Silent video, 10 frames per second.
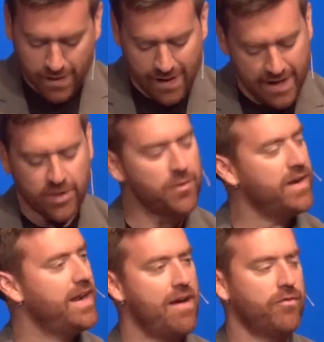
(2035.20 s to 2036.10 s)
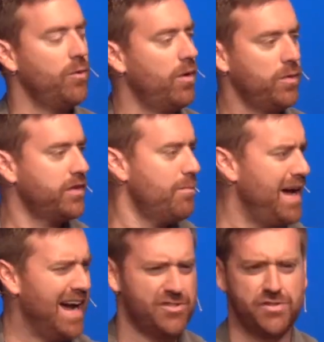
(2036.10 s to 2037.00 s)
Angry at everyone with
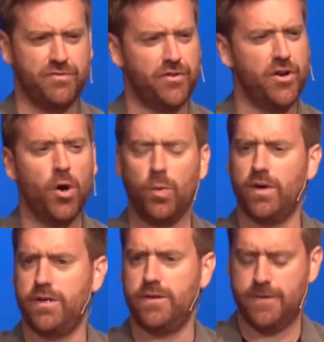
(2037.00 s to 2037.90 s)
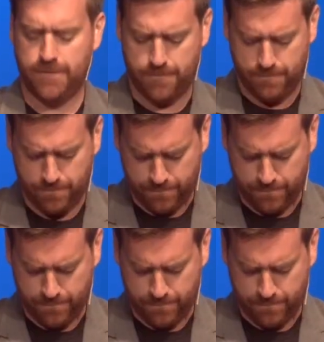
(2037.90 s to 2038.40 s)
compassion for no one.